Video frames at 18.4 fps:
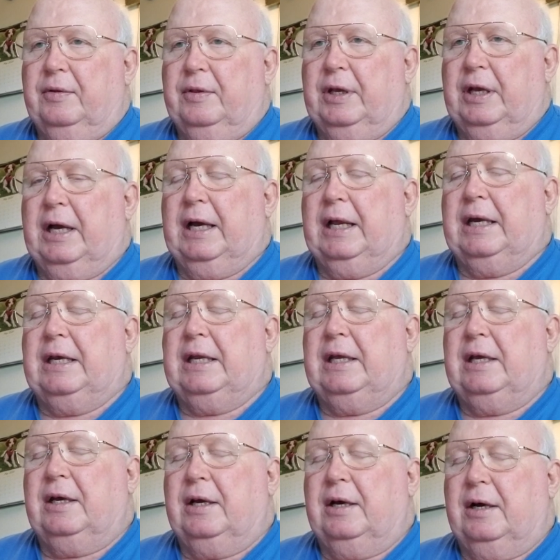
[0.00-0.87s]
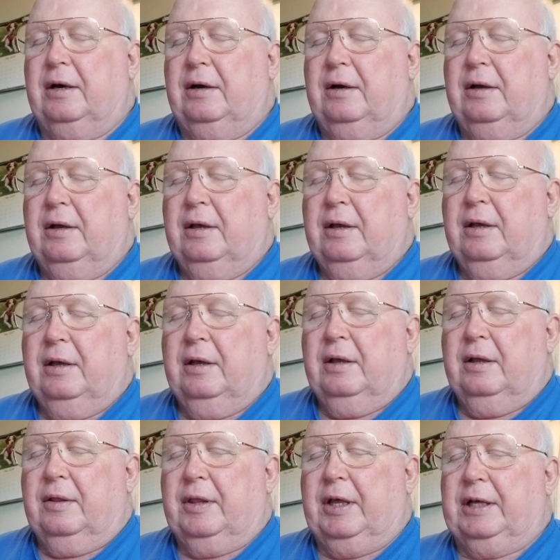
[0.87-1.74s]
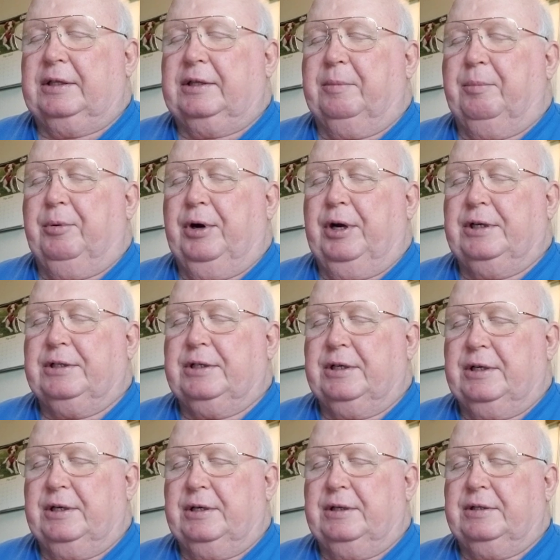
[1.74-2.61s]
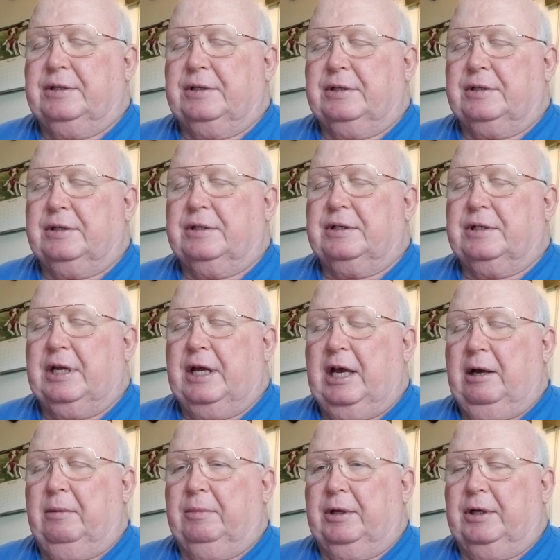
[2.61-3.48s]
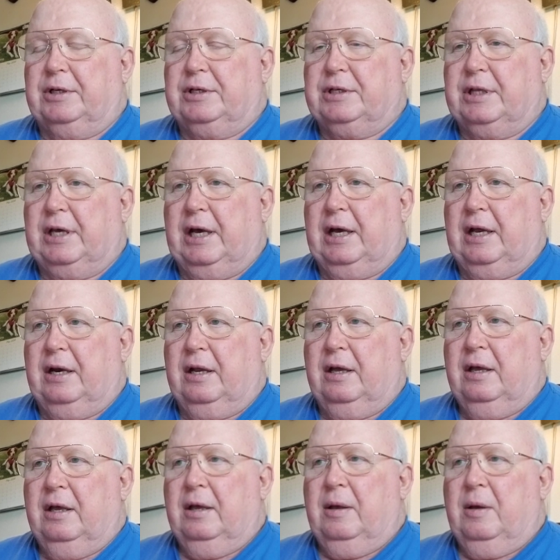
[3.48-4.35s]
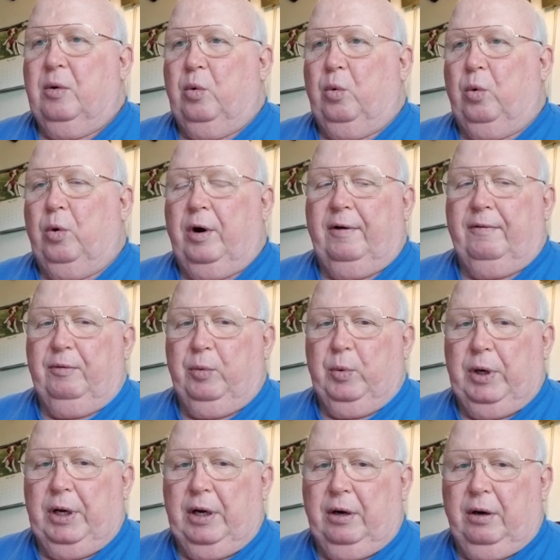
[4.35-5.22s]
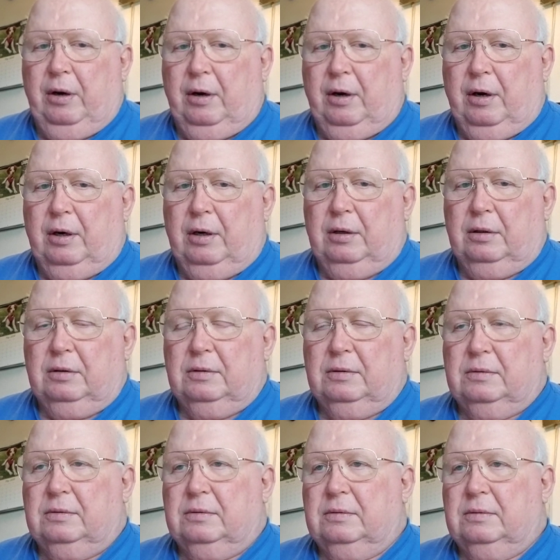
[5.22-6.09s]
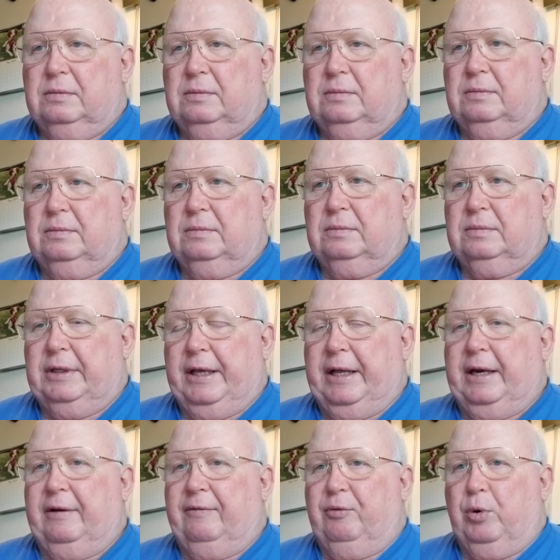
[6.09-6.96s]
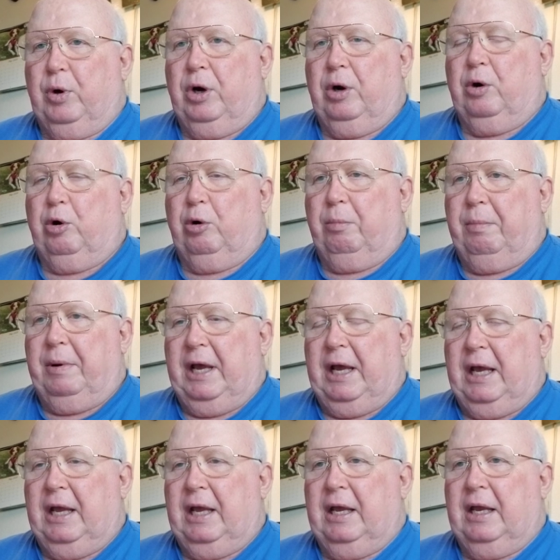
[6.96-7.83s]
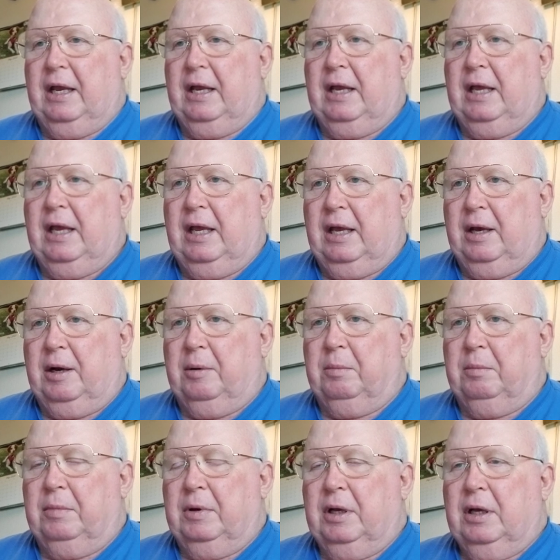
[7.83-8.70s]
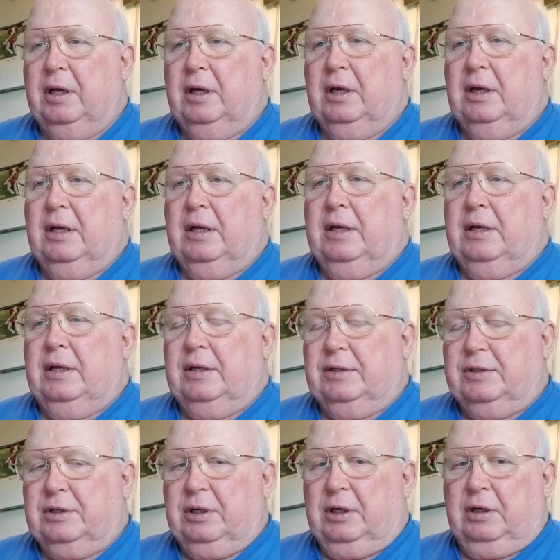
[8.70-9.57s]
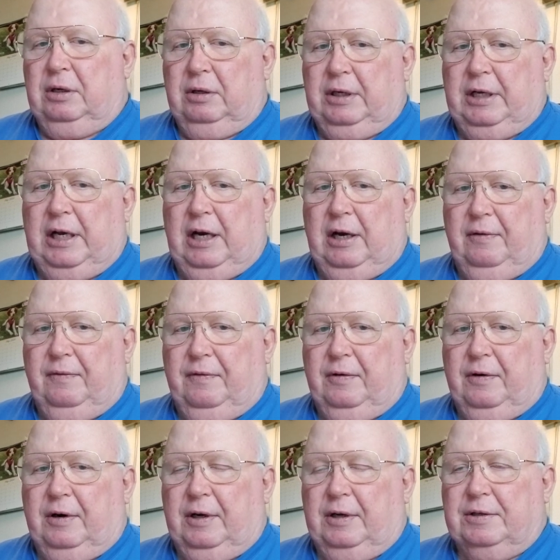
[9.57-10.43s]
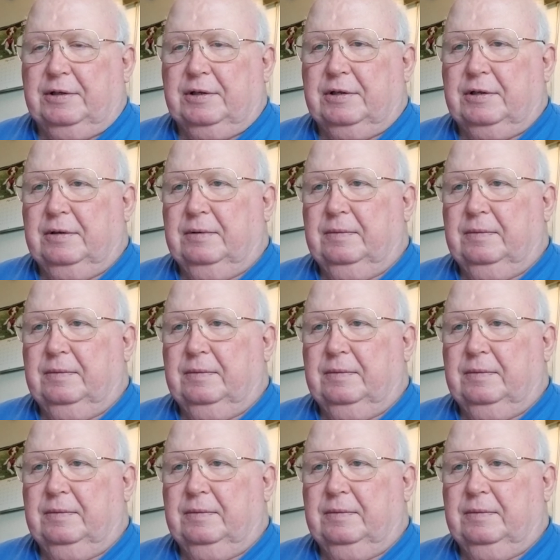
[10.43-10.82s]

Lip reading: idea that the precedence is established that wherever we are, that if we're obeying Him, He's going to look out for us.